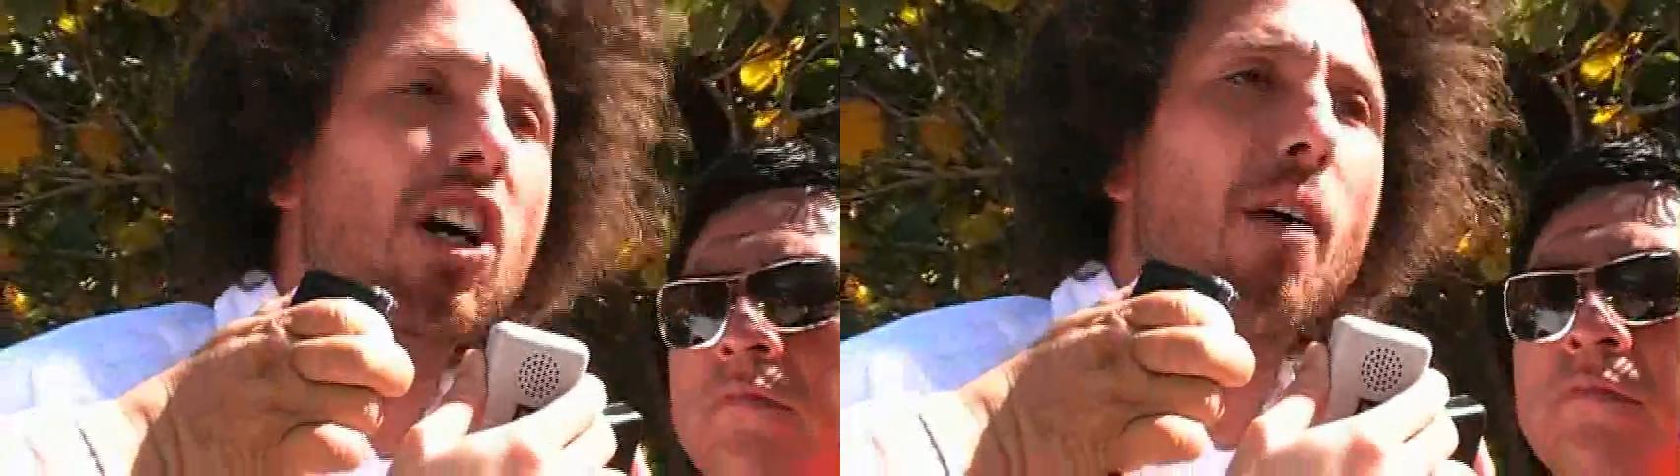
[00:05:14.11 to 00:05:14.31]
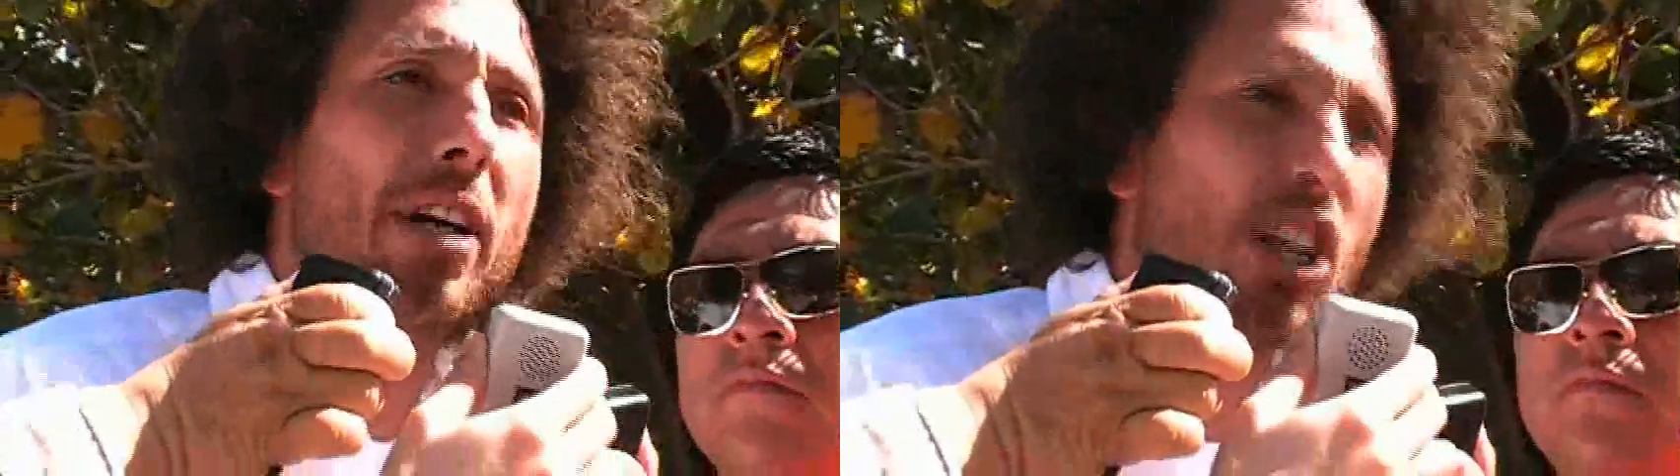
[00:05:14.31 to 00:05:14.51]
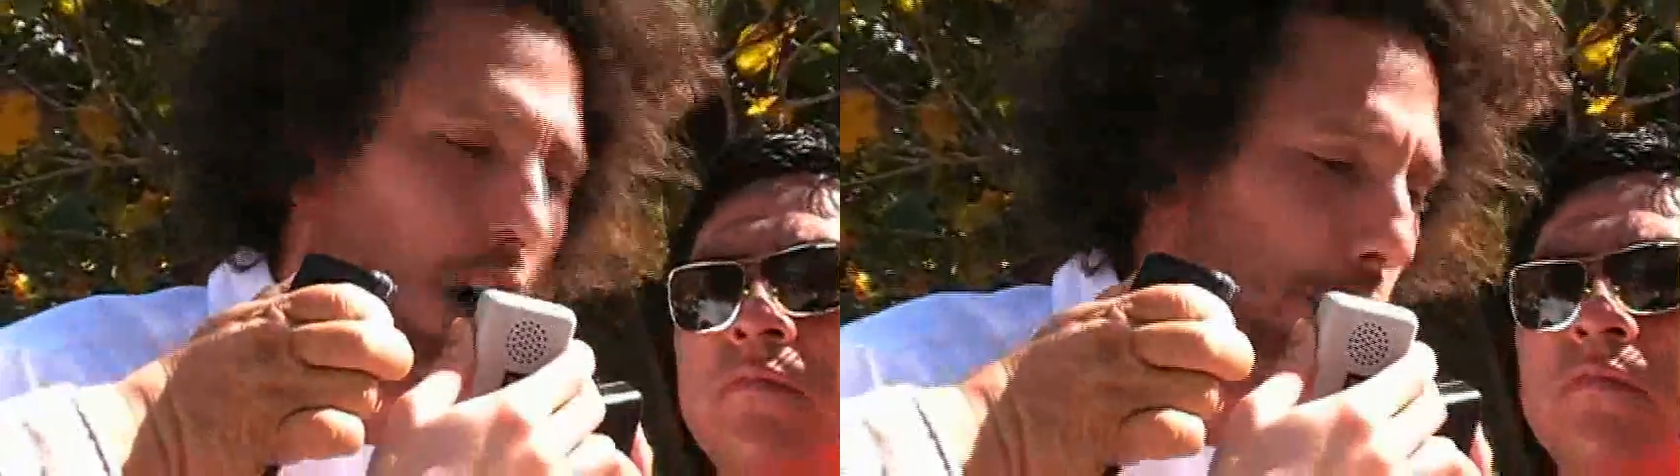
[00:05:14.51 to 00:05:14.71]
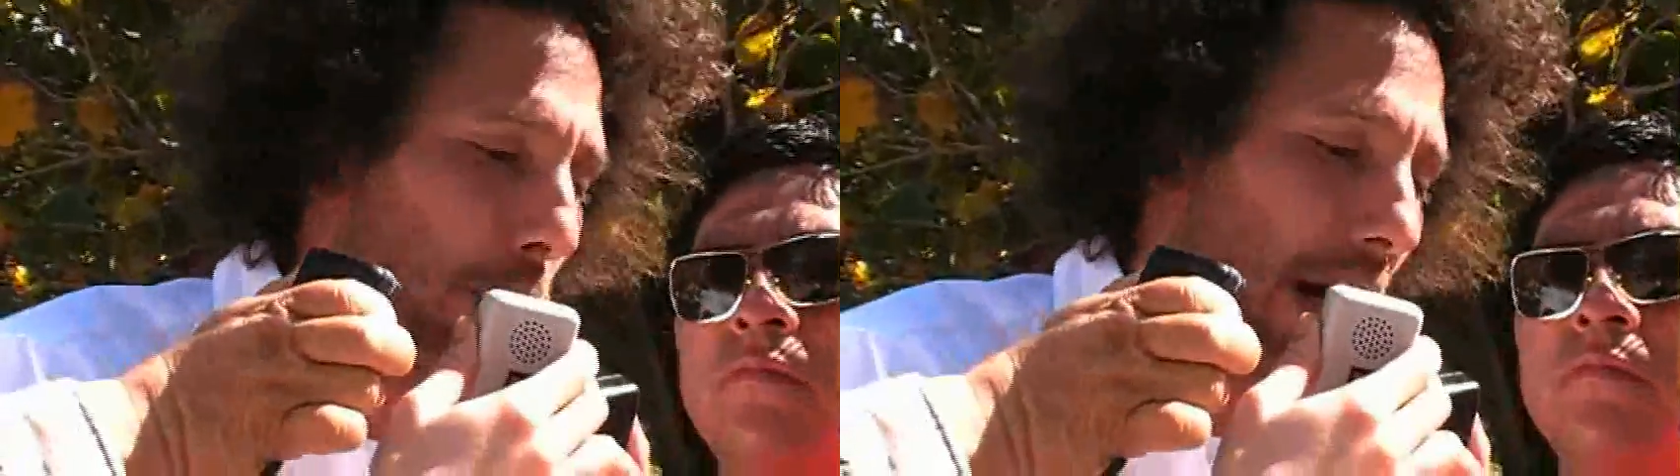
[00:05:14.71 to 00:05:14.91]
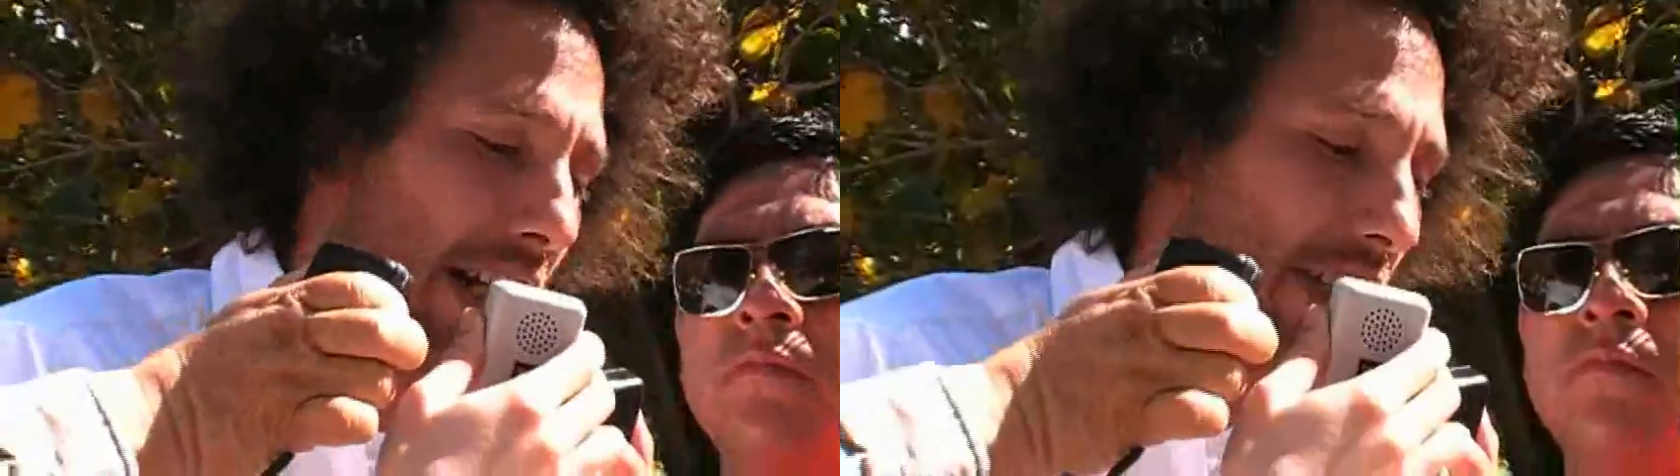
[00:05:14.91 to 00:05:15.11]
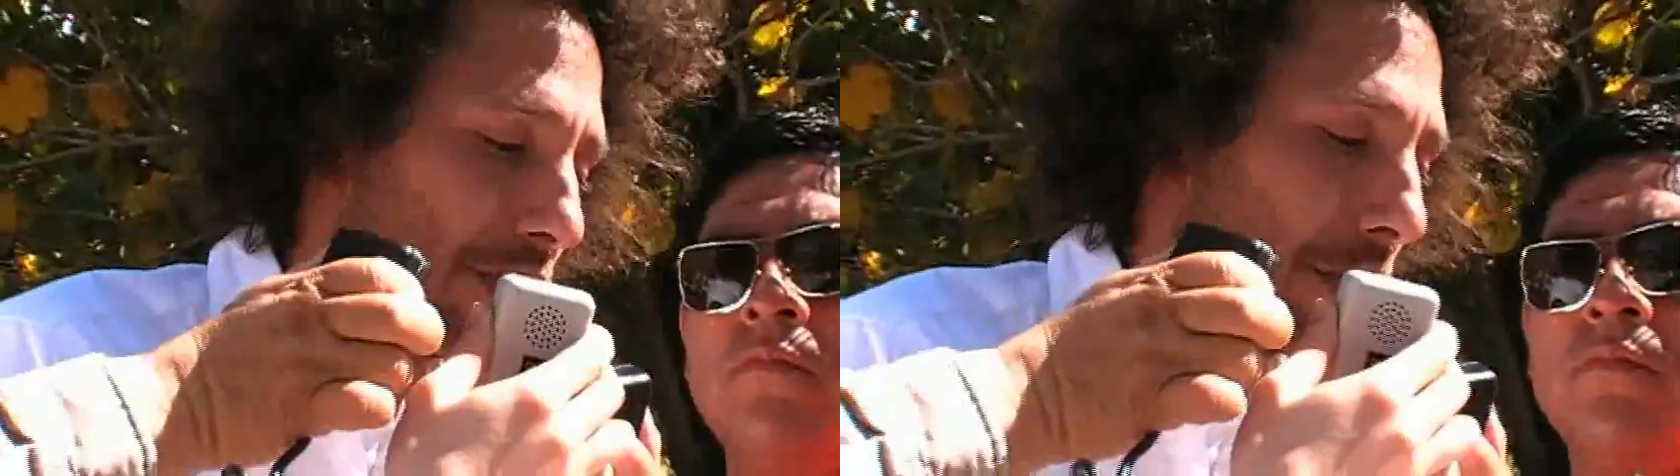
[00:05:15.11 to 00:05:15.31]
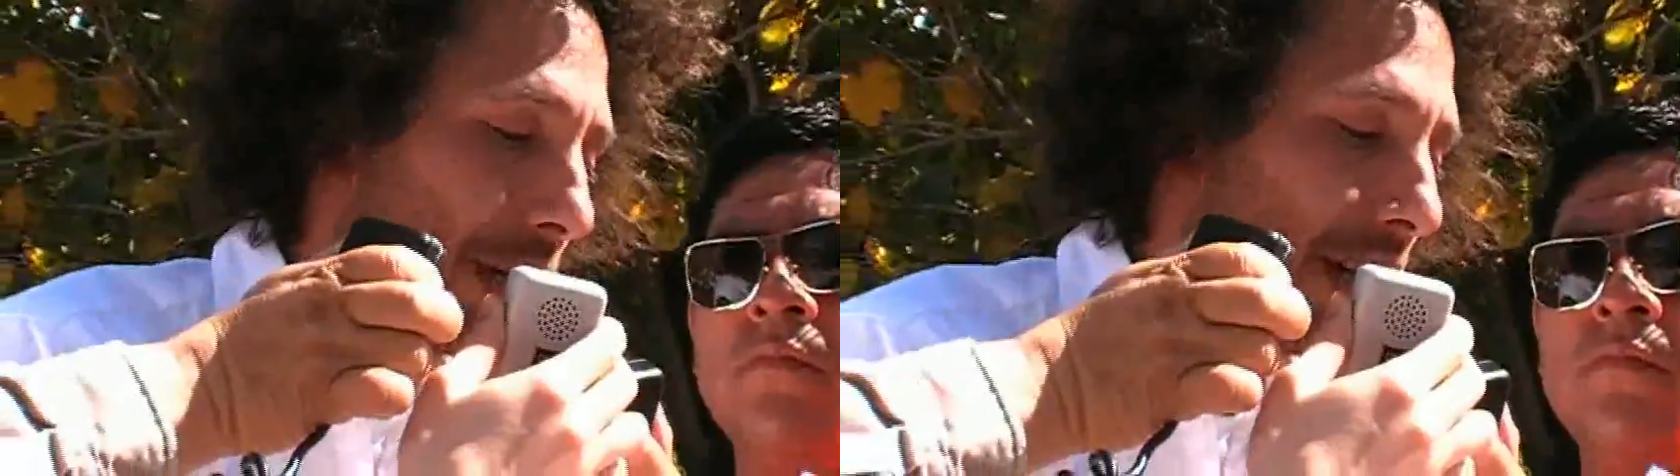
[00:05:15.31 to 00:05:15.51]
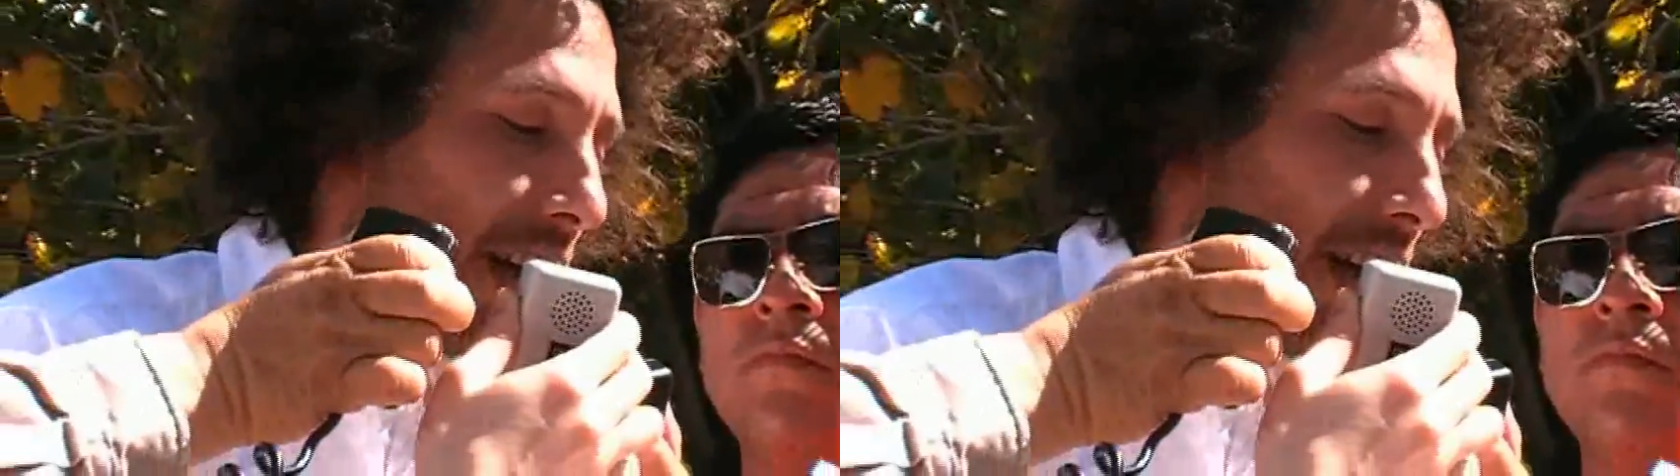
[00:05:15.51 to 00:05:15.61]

come and go throughout history,